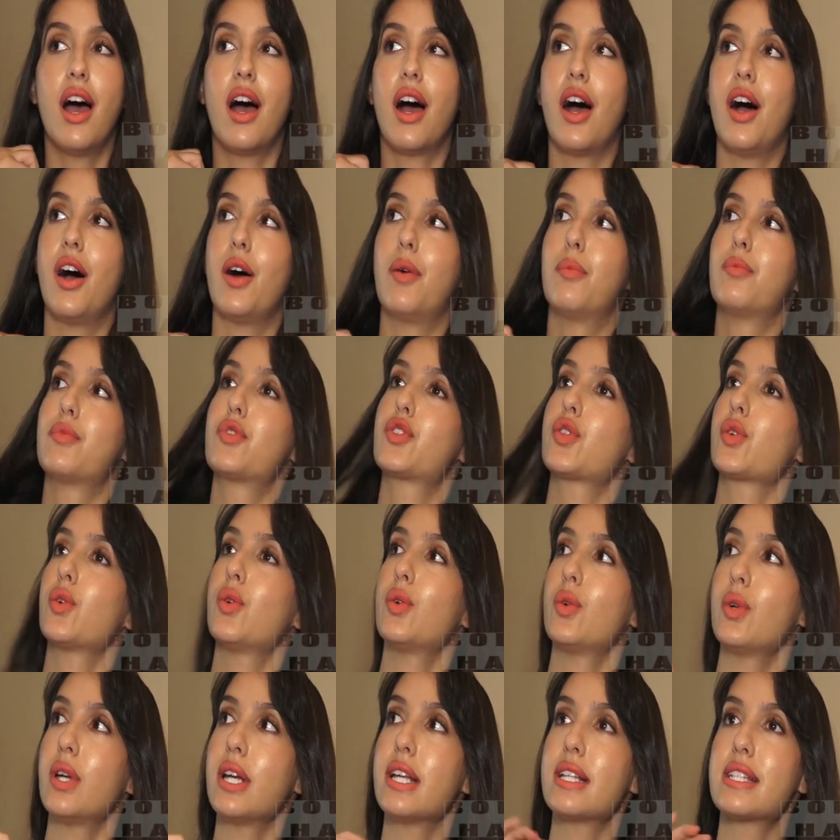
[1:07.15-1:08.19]
Um,
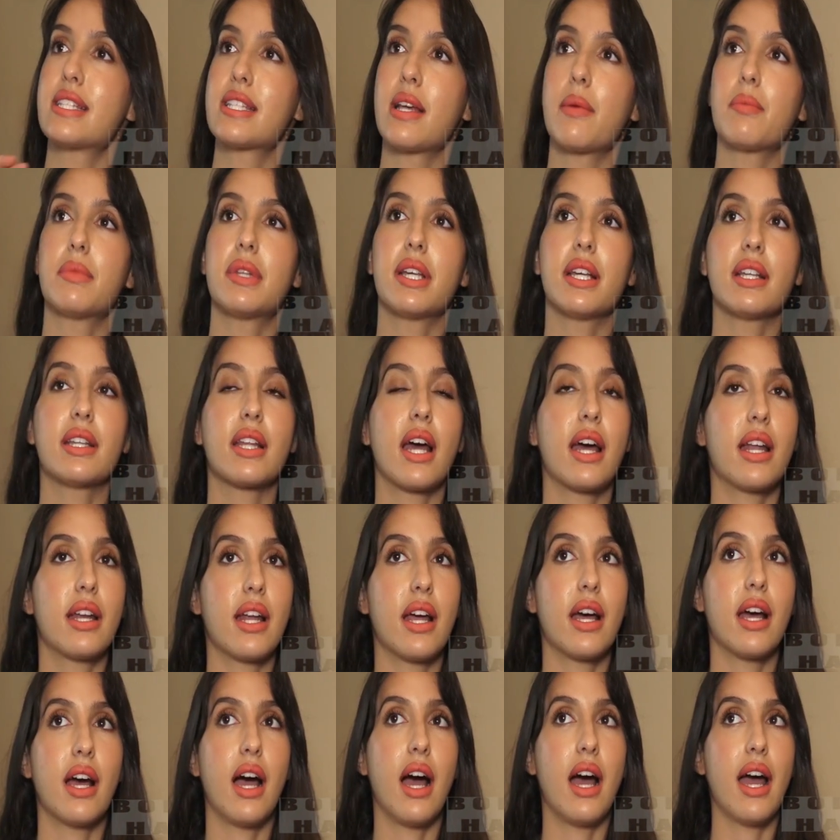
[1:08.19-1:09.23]
so it's something
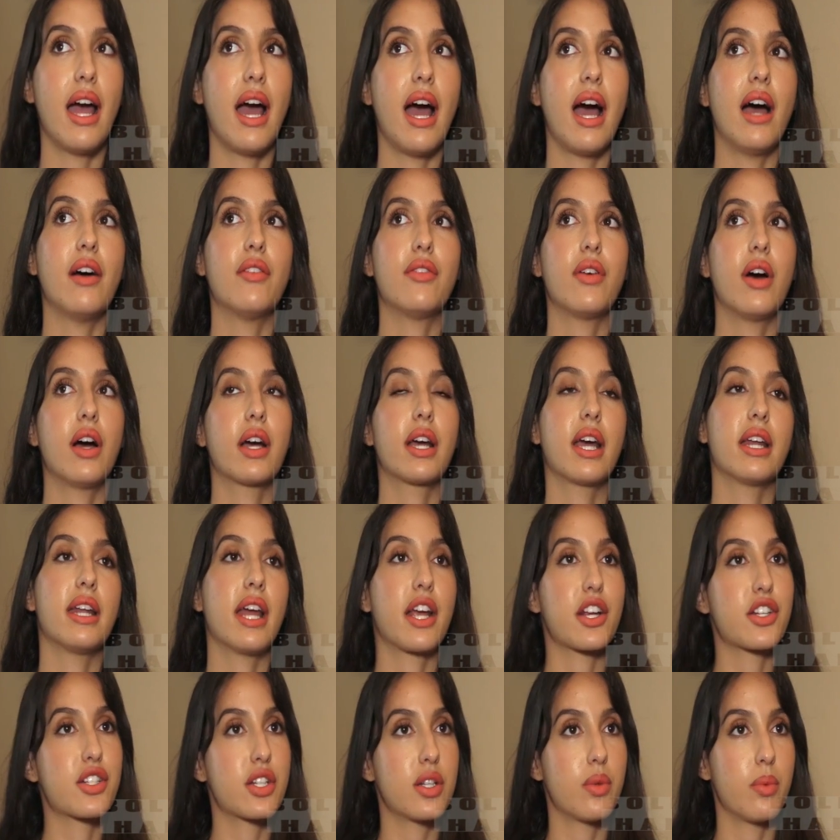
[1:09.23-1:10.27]
that I have a
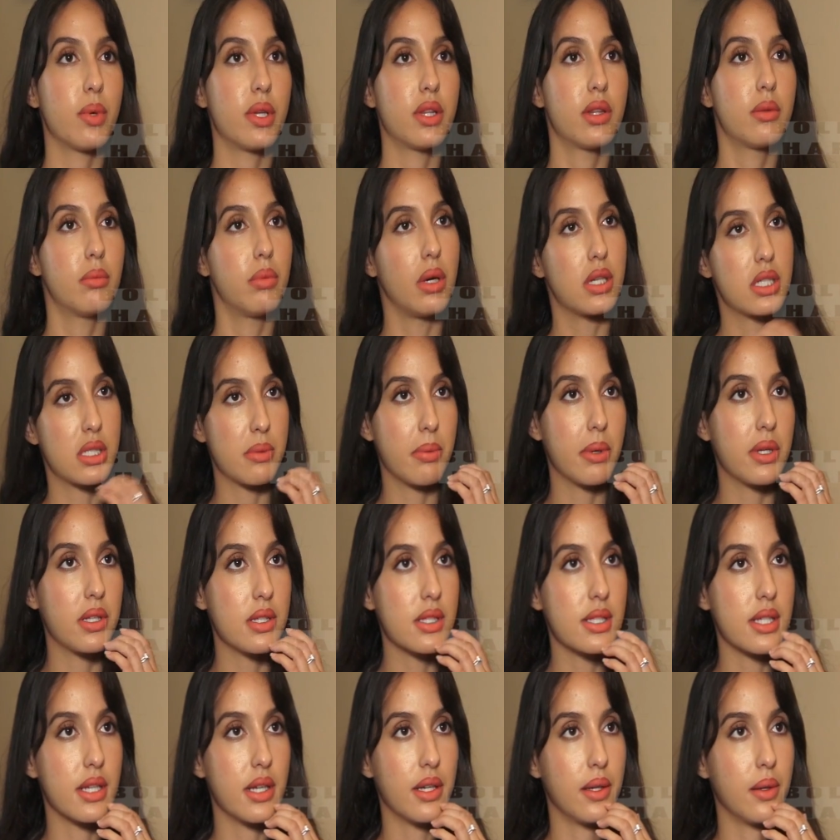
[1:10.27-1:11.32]
connection with Bachpan
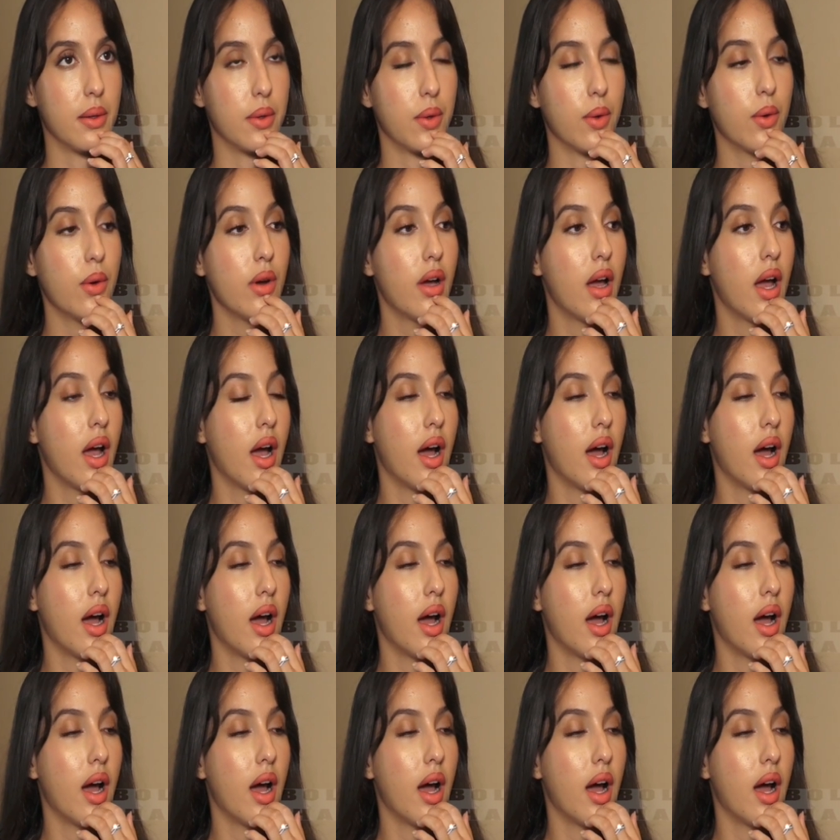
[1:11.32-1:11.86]
se, you know.